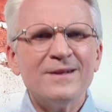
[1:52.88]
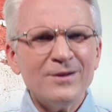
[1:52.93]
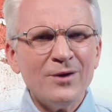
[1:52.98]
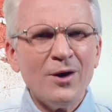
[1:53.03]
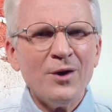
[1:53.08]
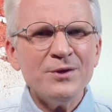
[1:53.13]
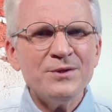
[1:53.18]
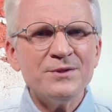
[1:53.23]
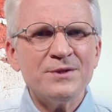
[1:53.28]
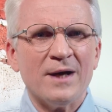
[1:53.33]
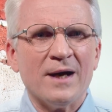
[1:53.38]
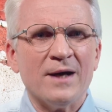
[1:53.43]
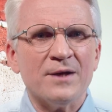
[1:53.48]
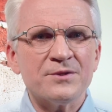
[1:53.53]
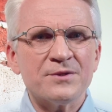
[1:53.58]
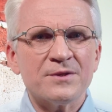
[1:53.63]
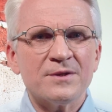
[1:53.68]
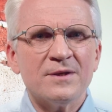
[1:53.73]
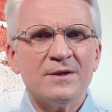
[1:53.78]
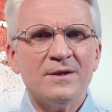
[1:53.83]
God
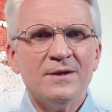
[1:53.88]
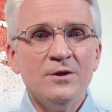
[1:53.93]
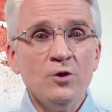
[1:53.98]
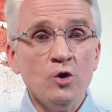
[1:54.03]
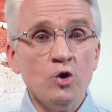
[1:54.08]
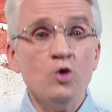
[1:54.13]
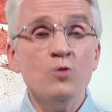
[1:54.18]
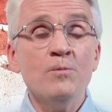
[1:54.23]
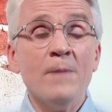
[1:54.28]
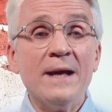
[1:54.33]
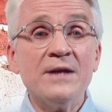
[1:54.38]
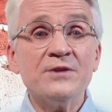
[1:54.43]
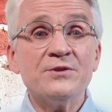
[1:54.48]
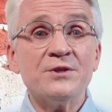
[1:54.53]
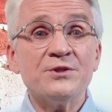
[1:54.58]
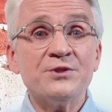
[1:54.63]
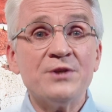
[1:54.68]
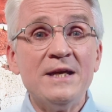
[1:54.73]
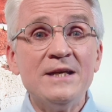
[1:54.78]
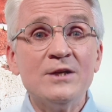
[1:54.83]
does. Who makes
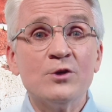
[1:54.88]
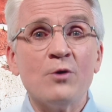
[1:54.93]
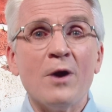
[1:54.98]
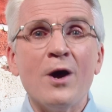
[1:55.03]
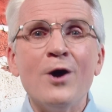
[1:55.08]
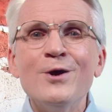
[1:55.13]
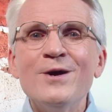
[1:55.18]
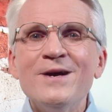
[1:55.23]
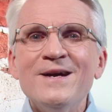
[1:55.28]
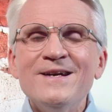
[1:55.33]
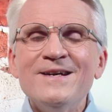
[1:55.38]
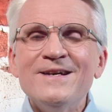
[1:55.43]
the seed grow?